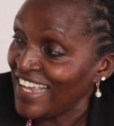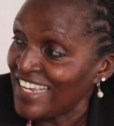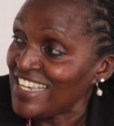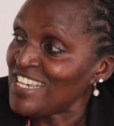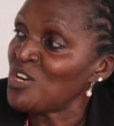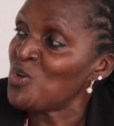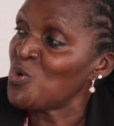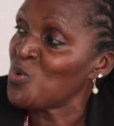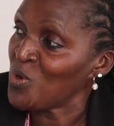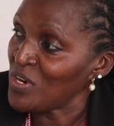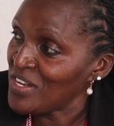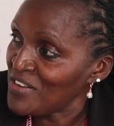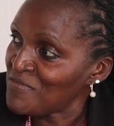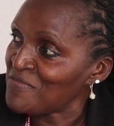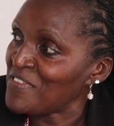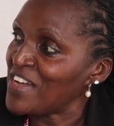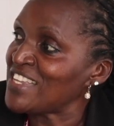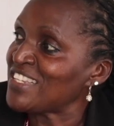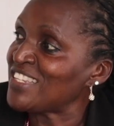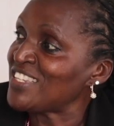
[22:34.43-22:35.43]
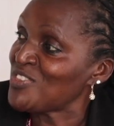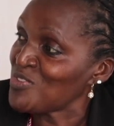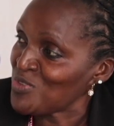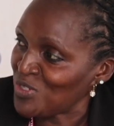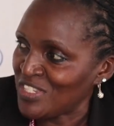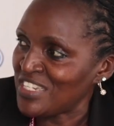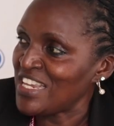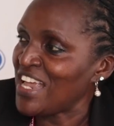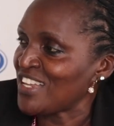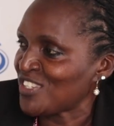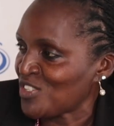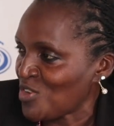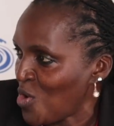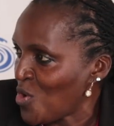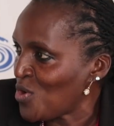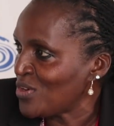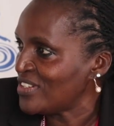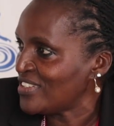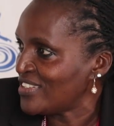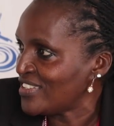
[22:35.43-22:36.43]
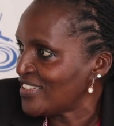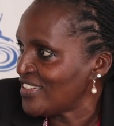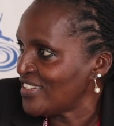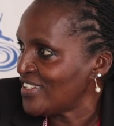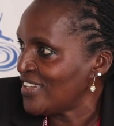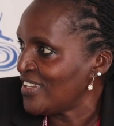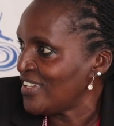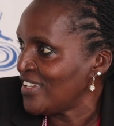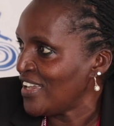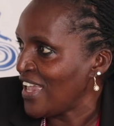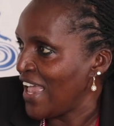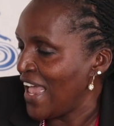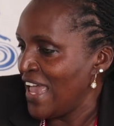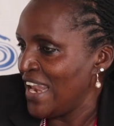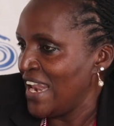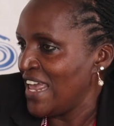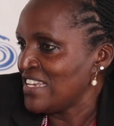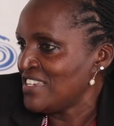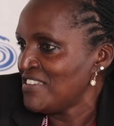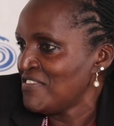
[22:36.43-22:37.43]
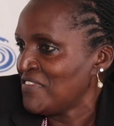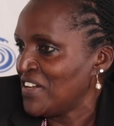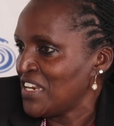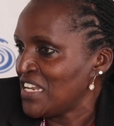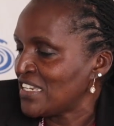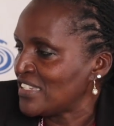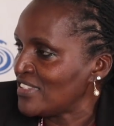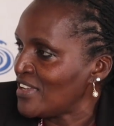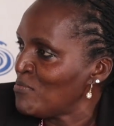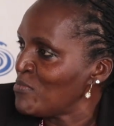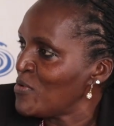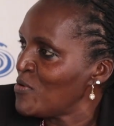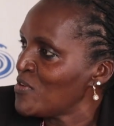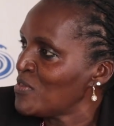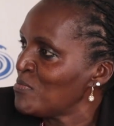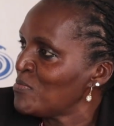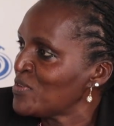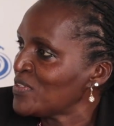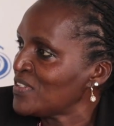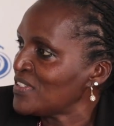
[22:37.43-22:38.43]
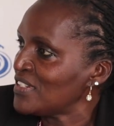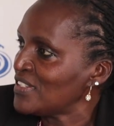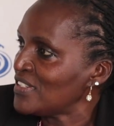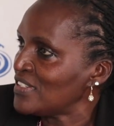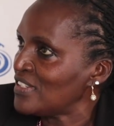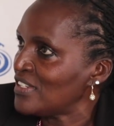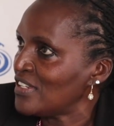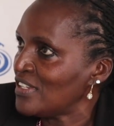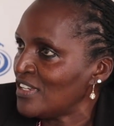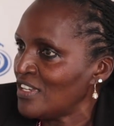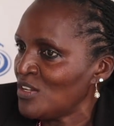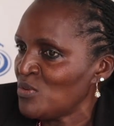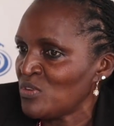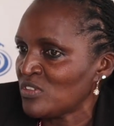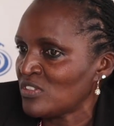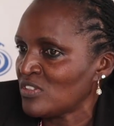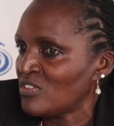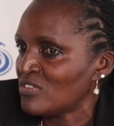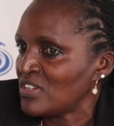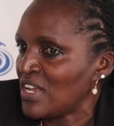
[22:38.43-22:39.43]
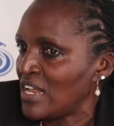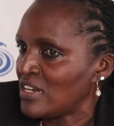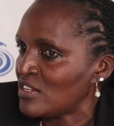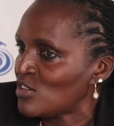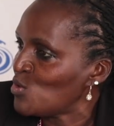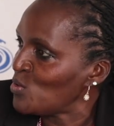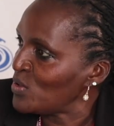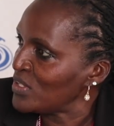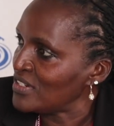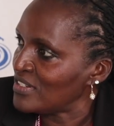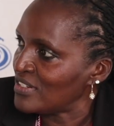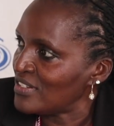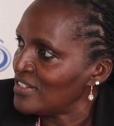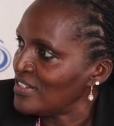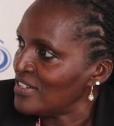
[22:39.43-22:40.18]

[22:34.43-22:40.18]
He qualifies those he has called. All right. And I give an example with Moses. He was not eloquent.